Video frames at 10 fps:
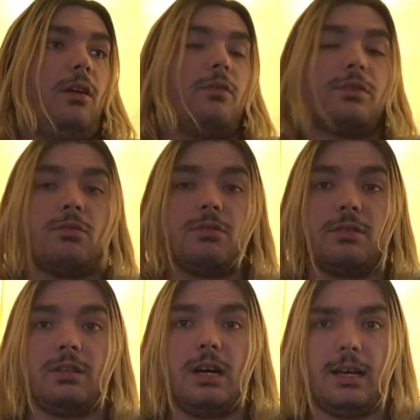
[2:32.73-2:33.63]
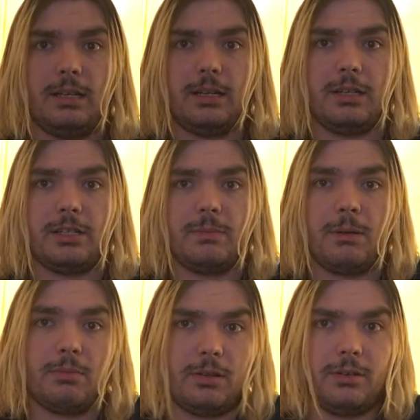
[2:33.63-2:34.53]
Over the course of the holidays, my
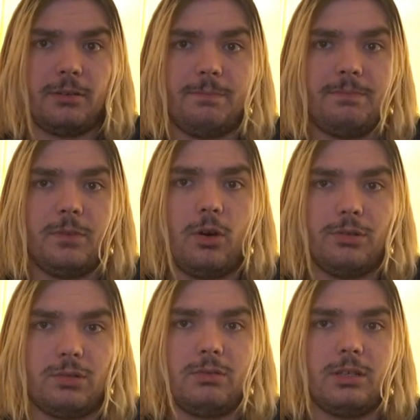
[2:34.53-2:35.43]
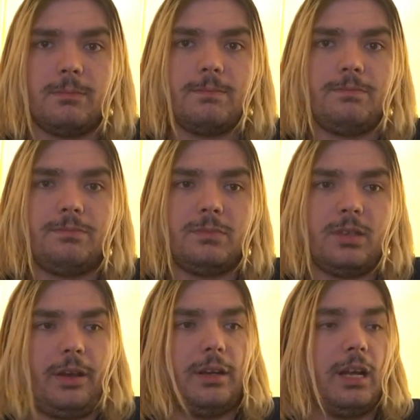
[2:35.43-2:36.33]
brother also did.
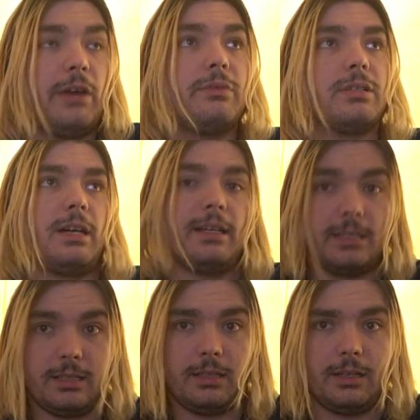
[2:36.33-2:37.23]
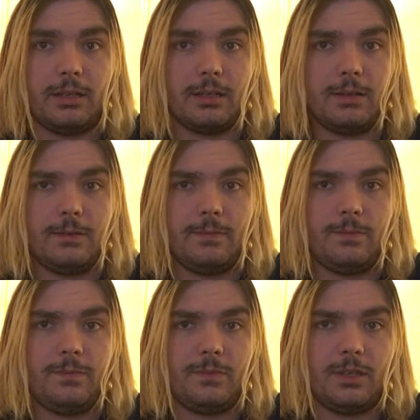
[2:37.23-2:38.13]
And I was isolated
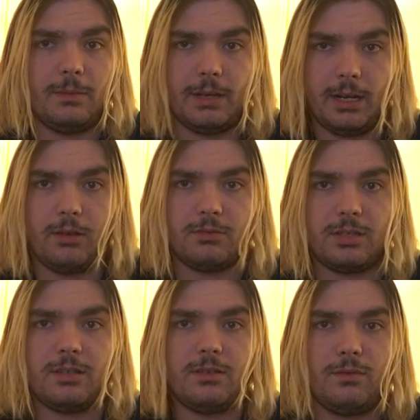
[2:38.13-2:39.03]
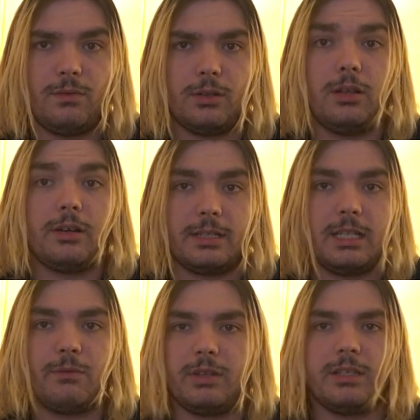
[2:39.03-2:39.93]
in my house for the longest
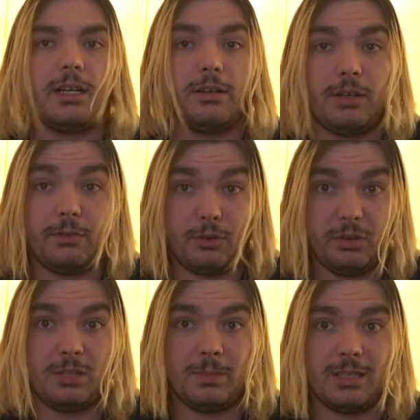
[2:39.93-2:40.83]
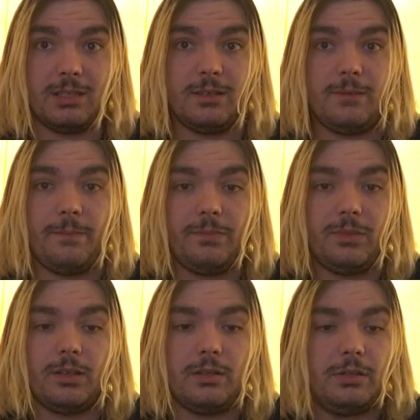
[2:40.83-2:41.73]
time, for the entirety of Christmas.
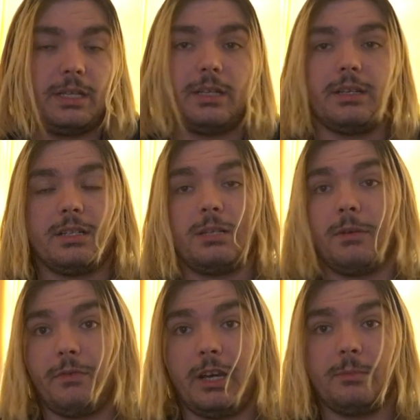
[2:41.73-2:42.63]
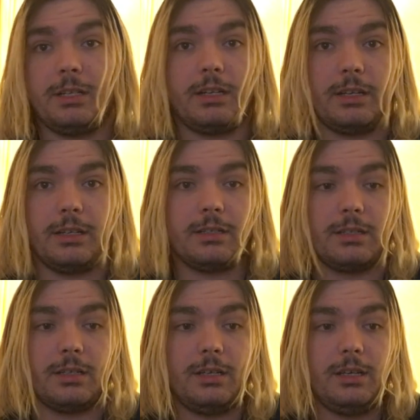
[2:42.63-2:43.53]
So I didn't get to see my family. I didn't get
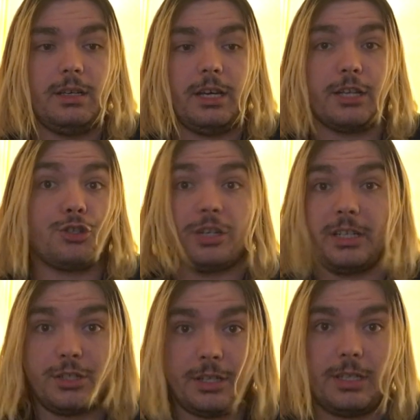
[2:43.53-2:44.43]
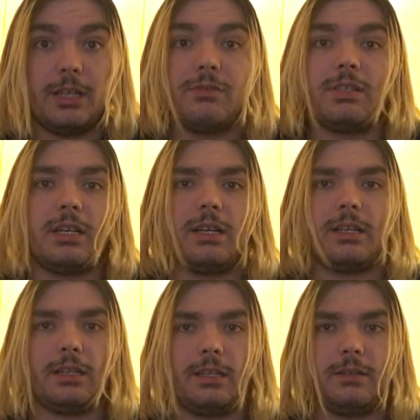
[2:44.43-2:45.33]
to exchange gifts. I didn't.
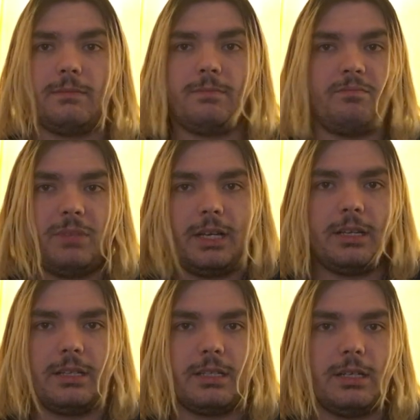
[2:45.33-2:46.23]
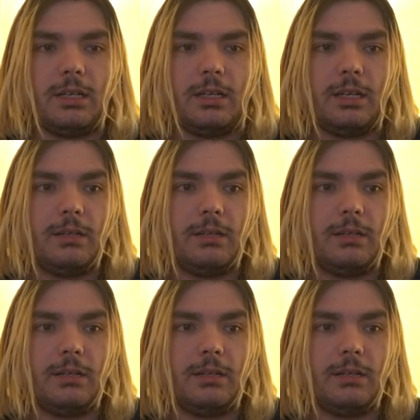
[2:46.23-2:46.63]
I didn't get to.